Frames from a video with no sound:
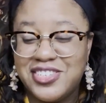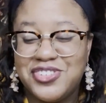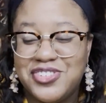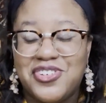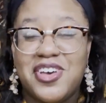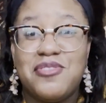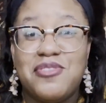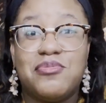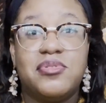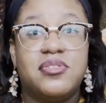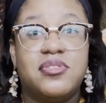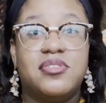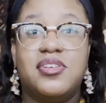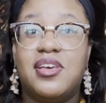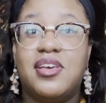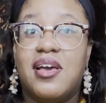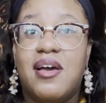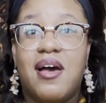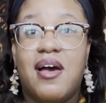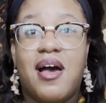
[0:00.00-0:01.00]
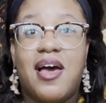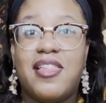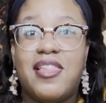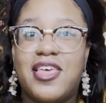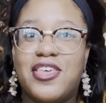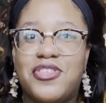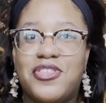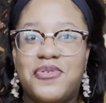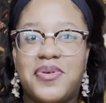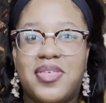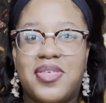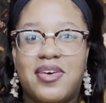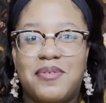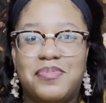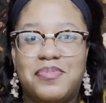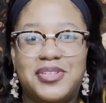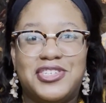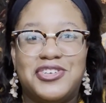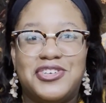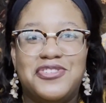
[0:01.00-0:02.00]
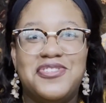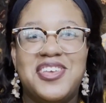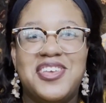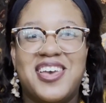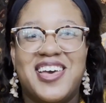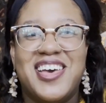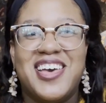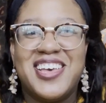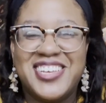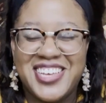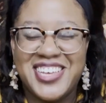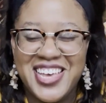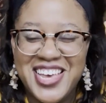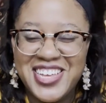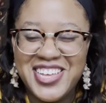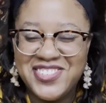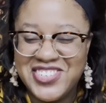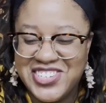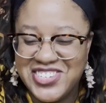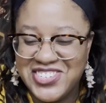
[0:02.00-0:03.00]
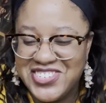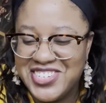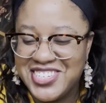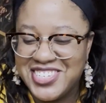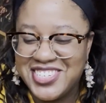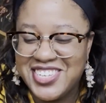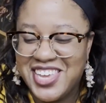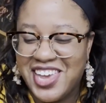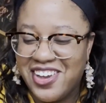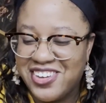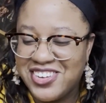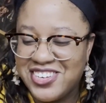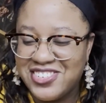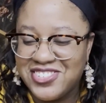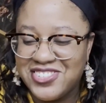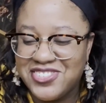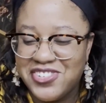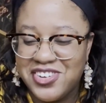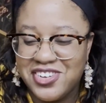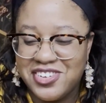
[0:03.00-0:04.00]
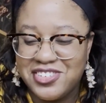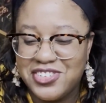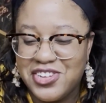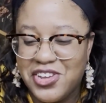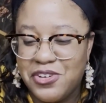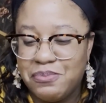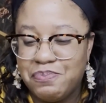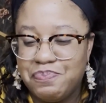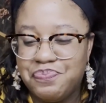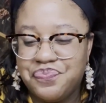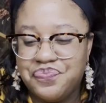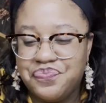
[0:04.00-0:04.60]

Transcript: So I like the way that Petunia's character is written. So